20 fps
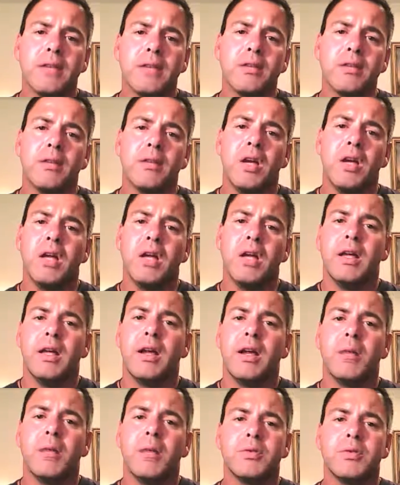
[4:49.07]
So
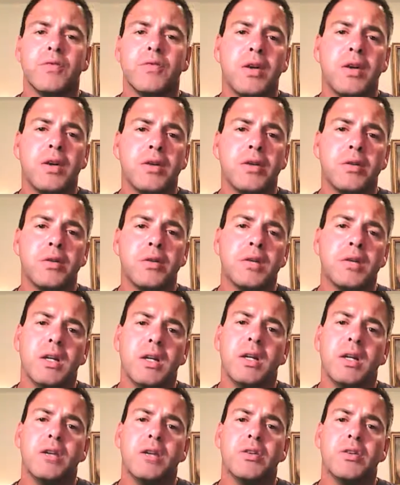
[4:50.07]
it helps fund your
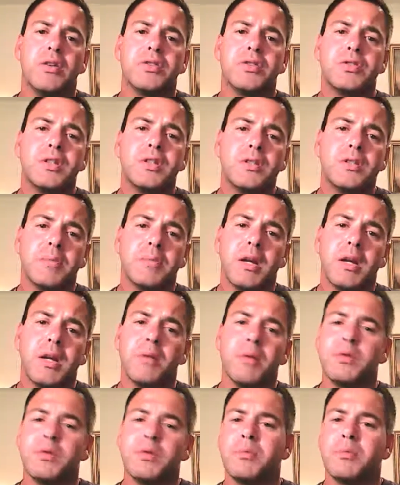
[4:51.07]
system. It
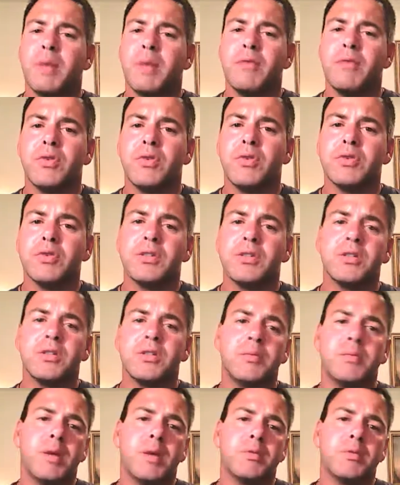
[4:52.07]
helps you pay for your
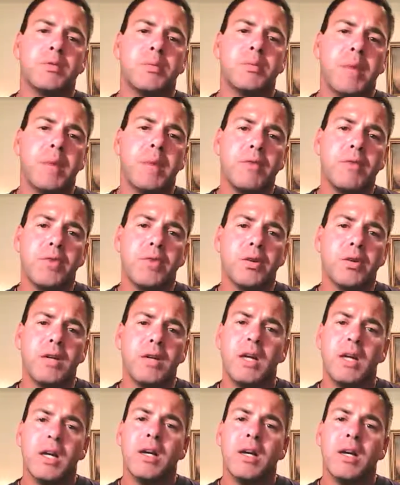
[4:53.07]
system, helps you pay for
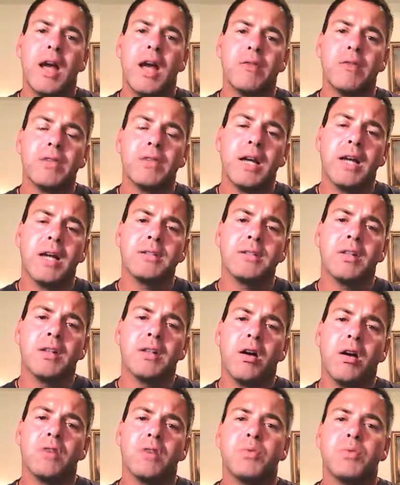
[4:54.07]
your advertising
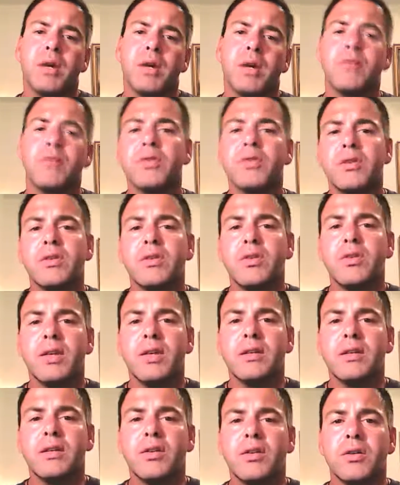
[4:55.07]
costs, whatever you
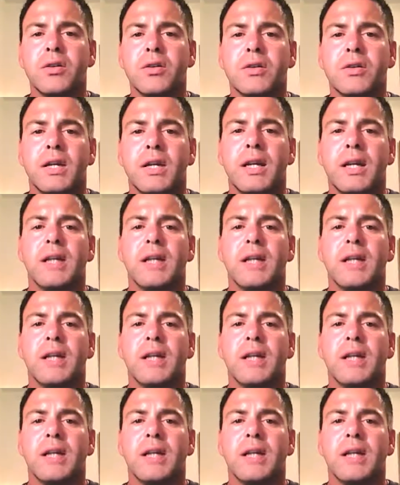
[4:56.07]
need to do.